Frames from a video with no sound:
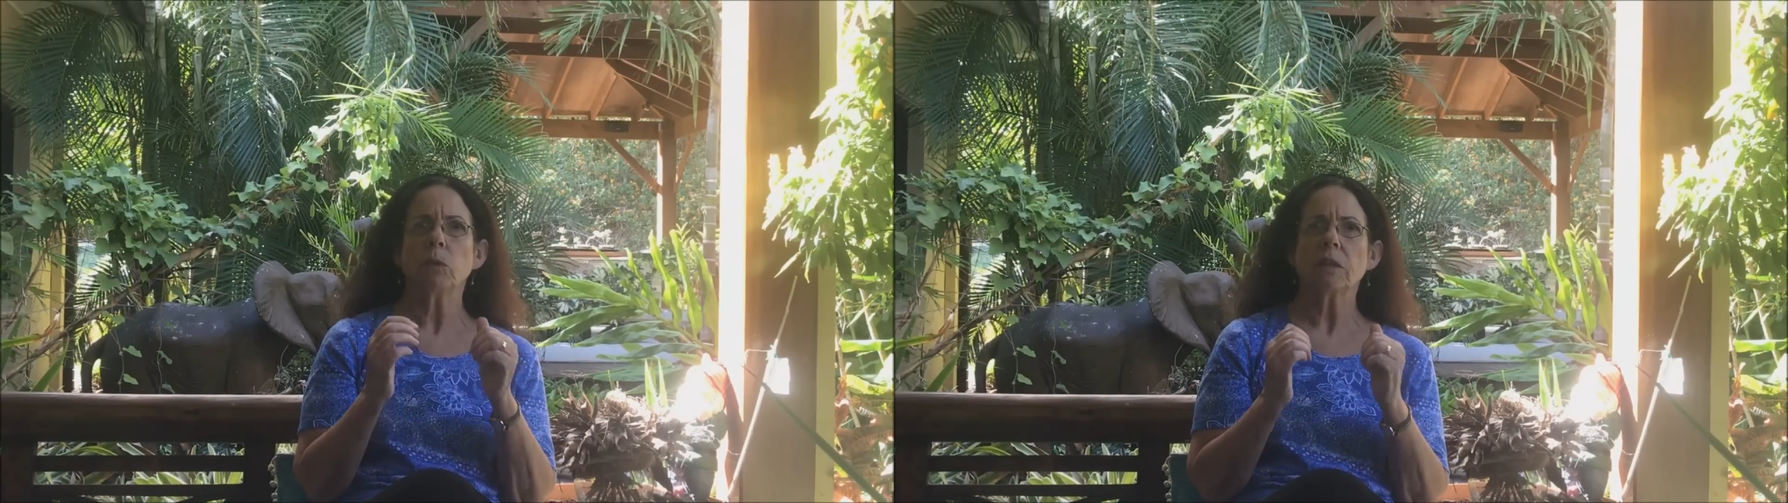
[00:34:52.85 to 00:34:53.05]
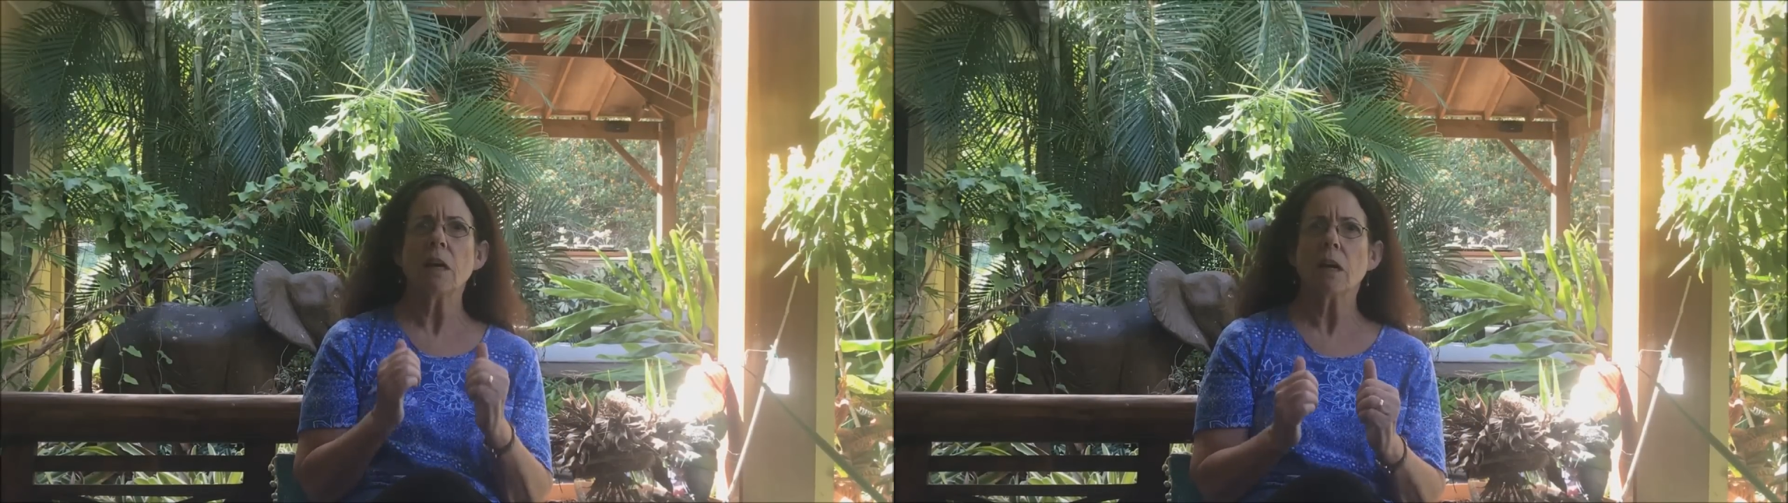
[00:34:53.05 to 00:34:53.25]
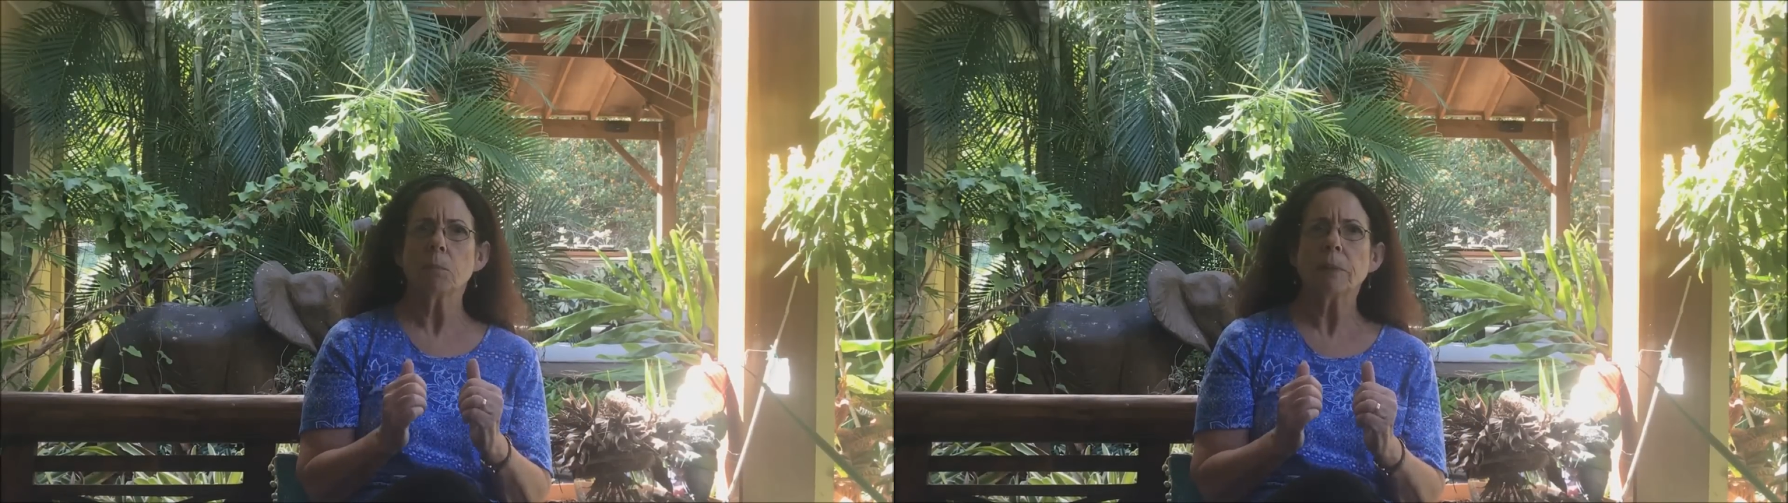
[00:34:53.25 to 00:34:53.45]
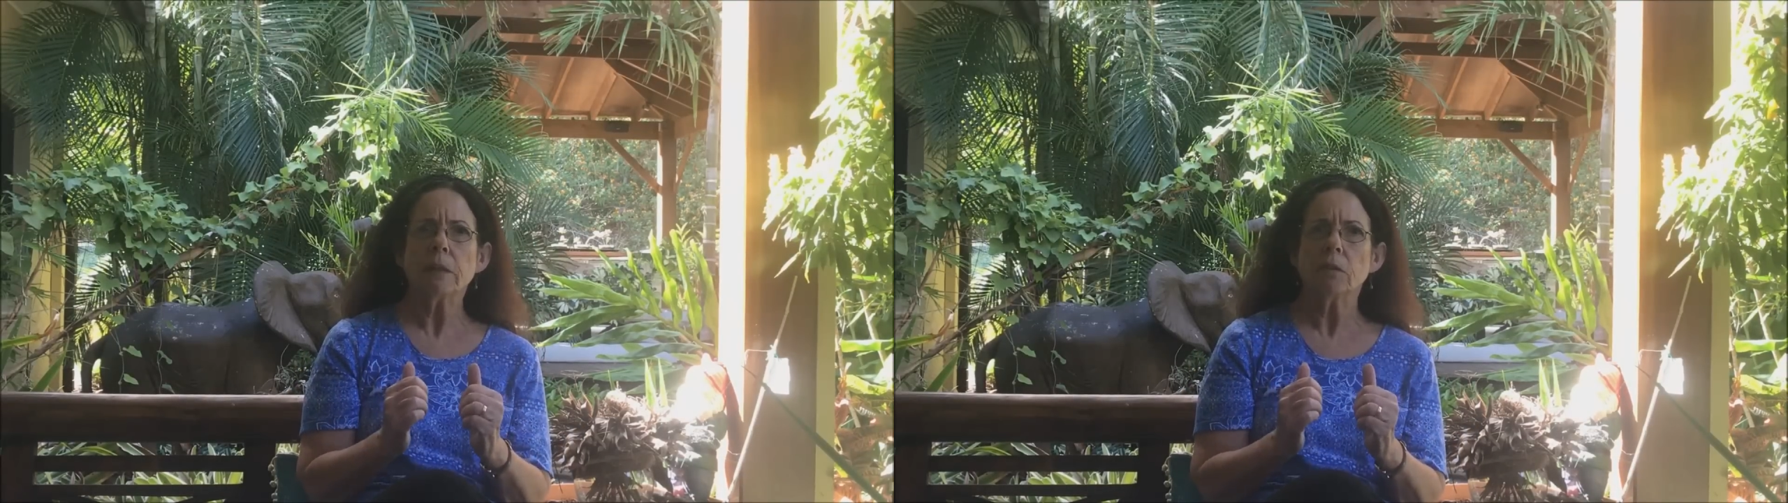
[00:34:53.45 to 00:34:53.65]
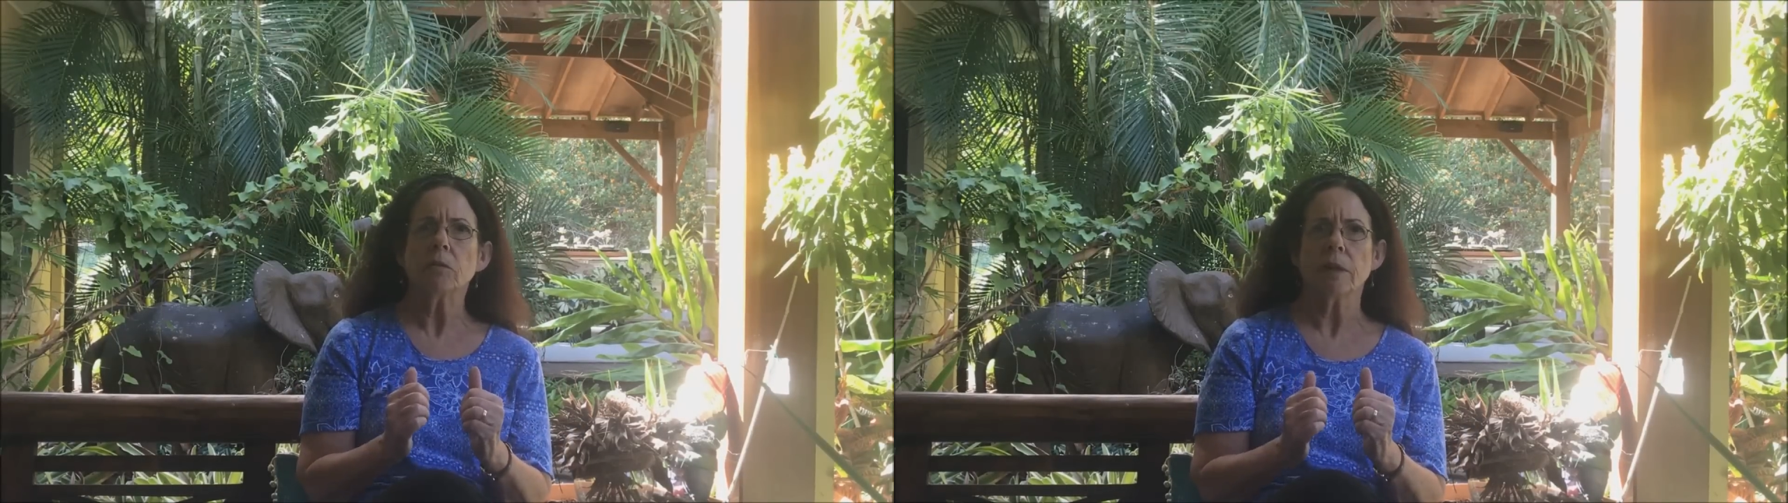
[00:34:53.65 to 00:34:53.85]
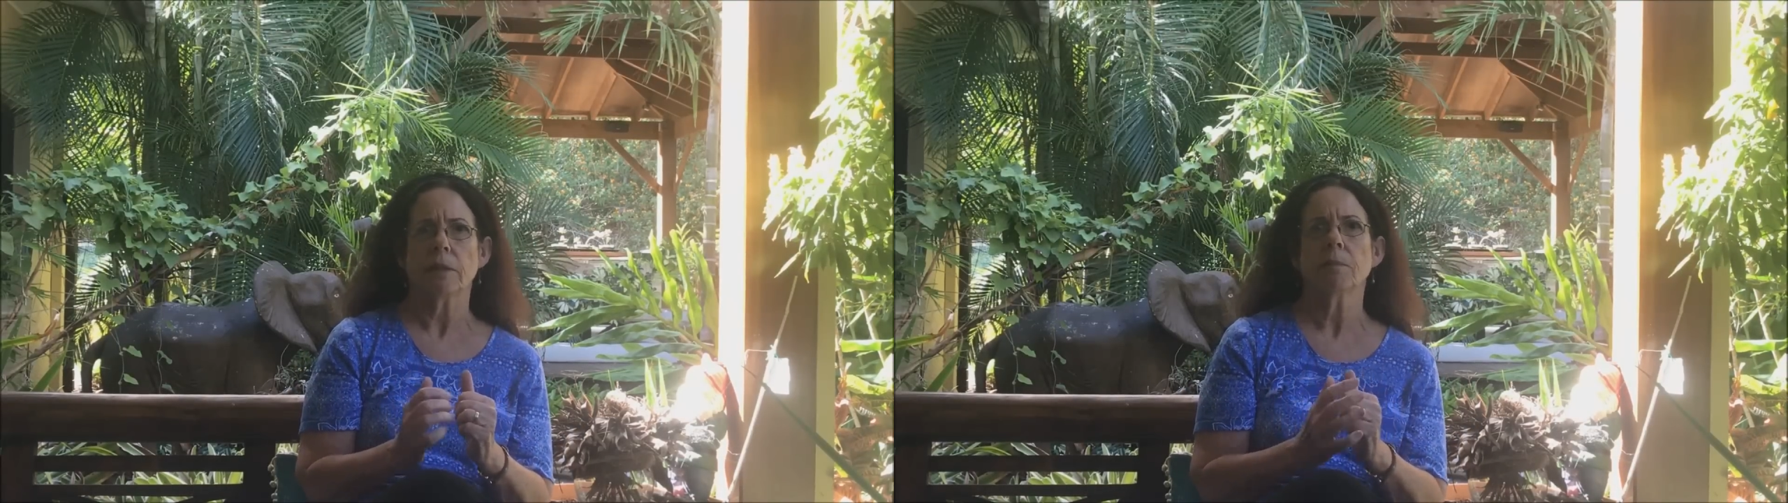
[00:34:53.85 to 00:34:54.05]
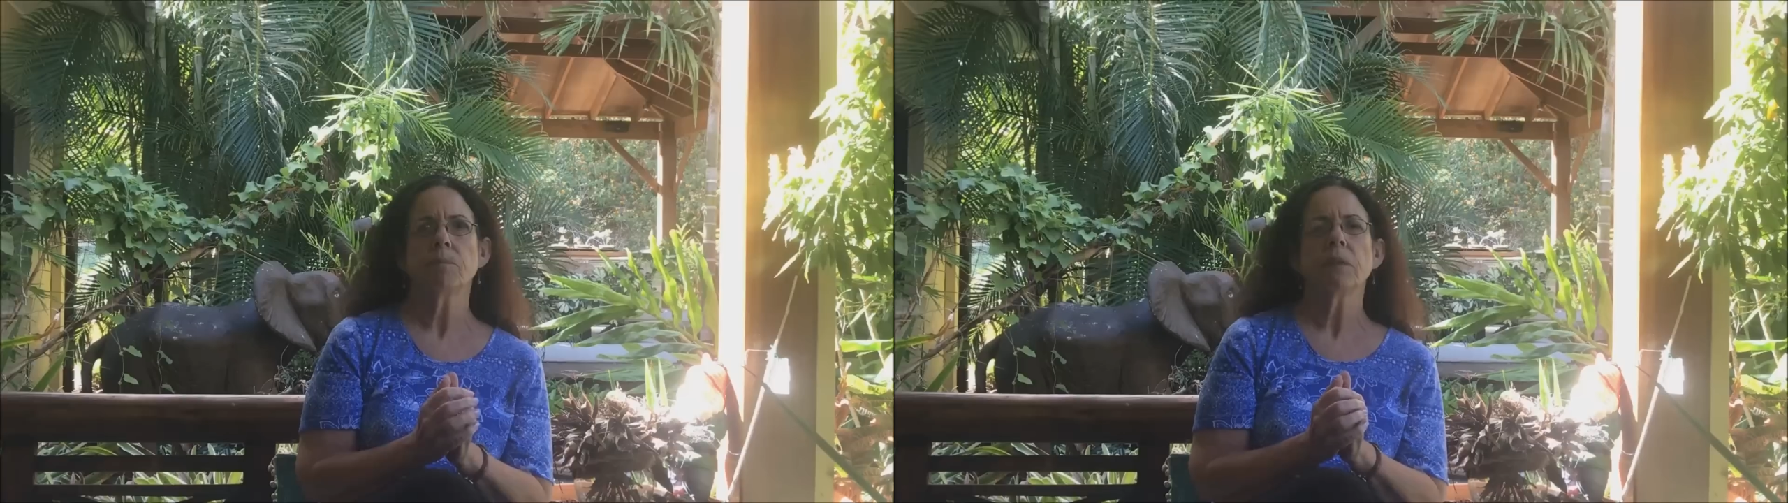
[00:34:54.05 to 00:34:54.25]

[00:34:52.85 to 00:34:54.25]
we can't penetrate.